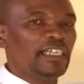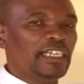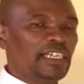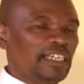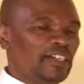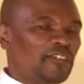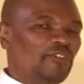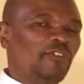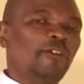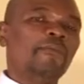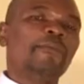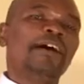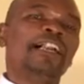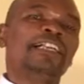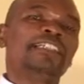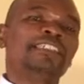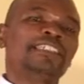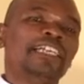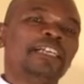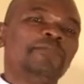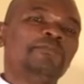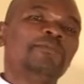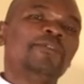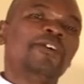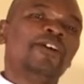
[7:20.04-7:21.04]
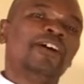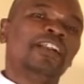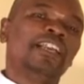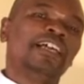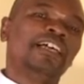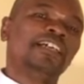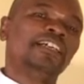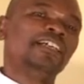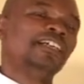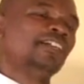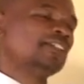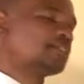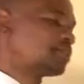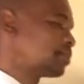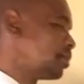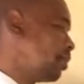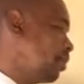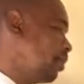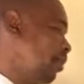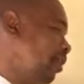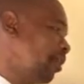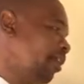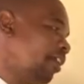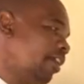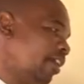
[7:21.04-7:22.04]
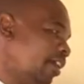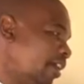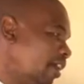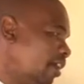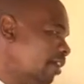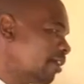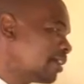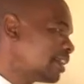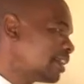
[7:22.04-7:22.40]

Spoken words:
a normal shape collar. So all